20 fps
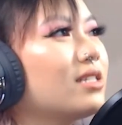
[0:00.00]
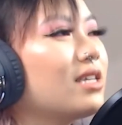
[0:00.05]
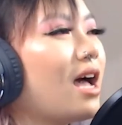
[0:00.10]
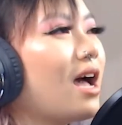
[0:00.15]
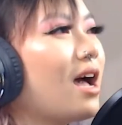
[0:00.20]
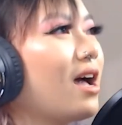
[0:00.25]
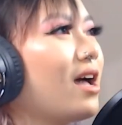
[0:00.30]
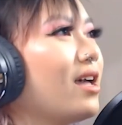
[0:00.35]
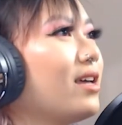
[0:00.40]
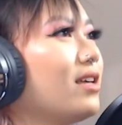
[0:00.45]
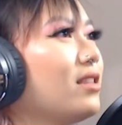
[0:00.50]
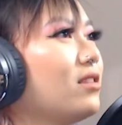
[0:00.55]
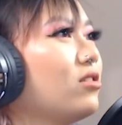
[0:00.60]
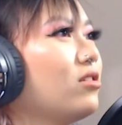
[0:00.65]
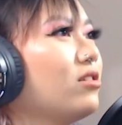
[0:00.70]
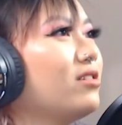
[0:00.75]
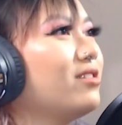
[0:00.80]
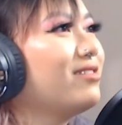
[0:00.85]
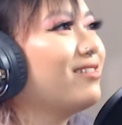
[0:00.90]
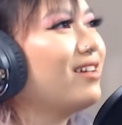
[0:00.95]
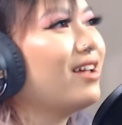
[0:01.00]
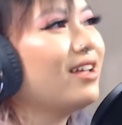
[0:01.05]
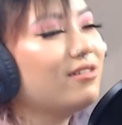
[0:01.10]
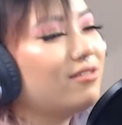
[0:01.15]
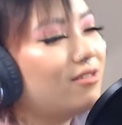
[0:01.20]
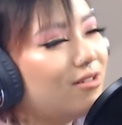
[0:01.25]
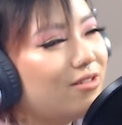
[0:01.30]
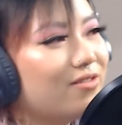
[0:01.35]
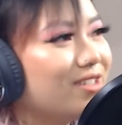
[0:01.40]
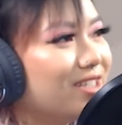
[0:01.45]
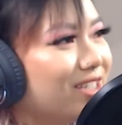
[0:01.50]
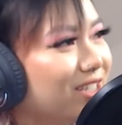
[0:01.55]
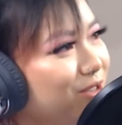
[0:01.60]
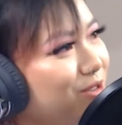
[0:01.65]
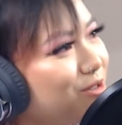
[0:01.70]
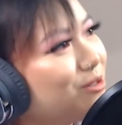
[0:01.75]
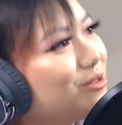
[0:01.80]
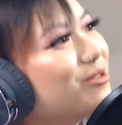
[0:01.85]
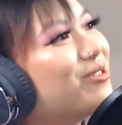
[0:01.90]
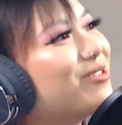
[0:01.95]
I obviously
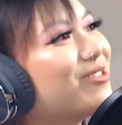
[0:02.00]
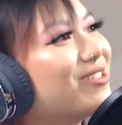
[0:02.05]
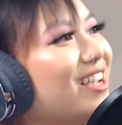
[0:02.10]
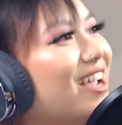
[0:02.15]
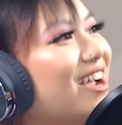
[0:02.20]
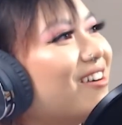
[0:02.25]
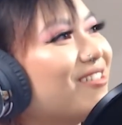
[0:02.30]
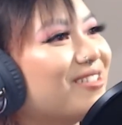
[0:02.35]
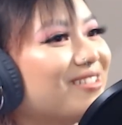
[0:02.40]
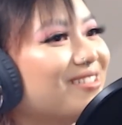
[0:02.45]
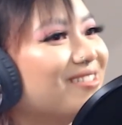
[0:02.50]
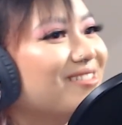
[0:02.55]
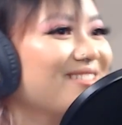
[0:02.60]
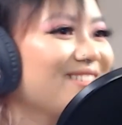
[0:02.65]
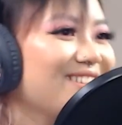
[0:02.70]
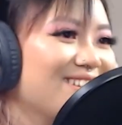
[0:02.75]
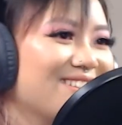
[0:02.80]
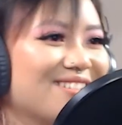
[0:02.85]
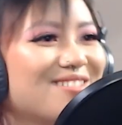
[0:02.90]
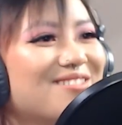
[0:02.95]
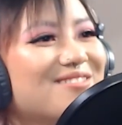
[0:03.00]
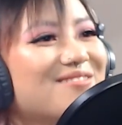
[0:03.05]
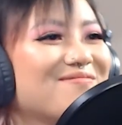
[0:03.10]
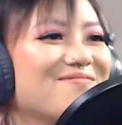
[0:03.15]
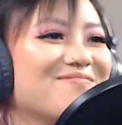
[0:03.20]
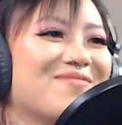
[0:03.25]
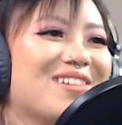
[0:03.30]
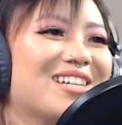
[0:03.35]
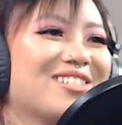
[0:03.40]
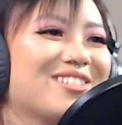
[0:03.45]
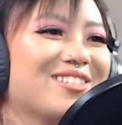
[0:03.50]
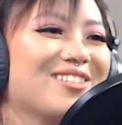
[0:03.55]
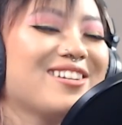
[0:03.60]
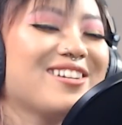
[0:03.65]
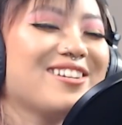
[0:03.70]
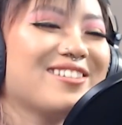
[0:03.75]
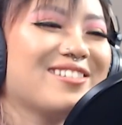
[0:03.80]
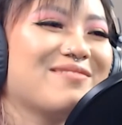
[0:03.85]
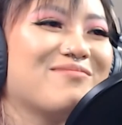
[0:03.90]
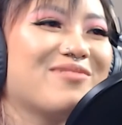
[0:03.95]
Googled how to, mm-hmm. measure
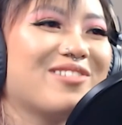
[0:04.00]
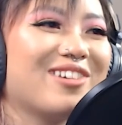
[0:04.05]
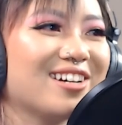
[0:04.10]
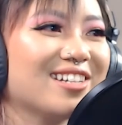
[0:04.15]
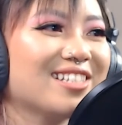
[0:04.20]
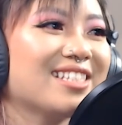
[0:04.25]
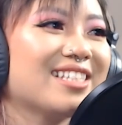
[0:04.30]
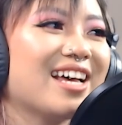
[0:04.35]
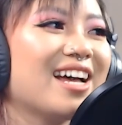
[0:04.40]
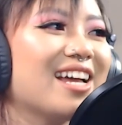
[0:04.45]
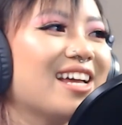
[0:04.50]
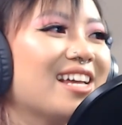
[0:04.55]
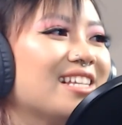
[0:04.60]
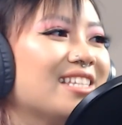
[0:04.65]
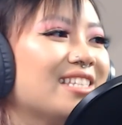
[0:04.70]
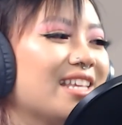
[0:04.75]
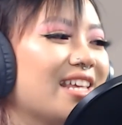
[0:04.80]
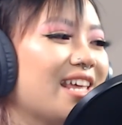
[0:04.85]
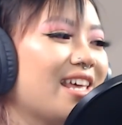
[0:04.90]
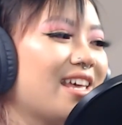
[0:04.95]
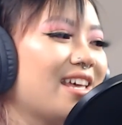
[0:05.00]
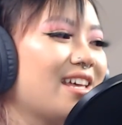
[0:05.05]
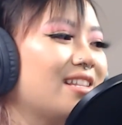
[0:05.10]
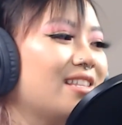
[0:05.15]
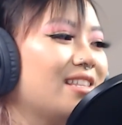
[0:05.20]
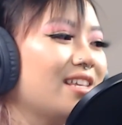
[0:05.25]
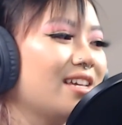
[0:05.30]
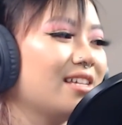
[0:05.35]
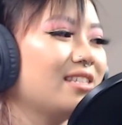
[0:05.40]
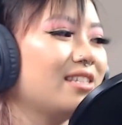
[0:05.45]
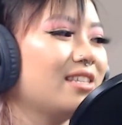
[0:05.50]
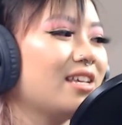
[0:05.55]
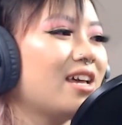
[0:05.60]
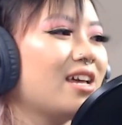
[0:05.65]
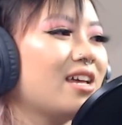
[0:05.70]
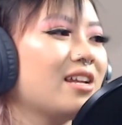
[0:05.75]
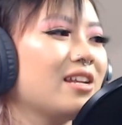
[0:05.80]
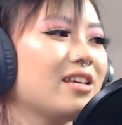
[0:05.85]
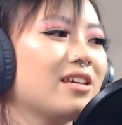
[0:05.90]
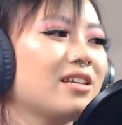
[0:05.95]
your bra size. And they
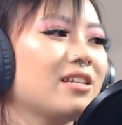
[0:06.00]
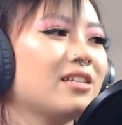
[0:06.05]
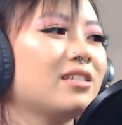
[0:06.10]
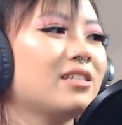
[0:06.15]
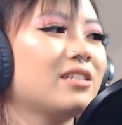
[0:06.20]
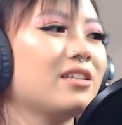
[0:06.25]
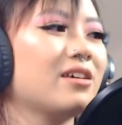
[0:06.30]
said it's